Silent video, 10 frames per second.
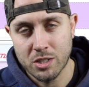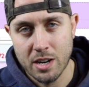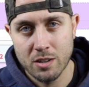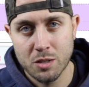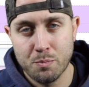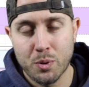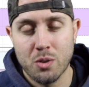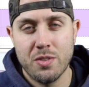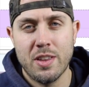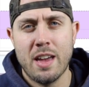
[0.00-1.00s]
Sarah's
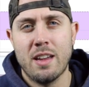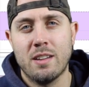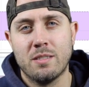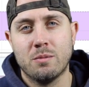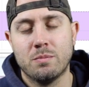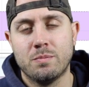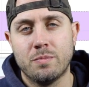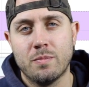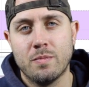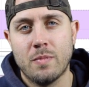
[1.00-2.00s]
birthday.
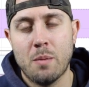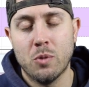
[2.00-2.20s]
I'm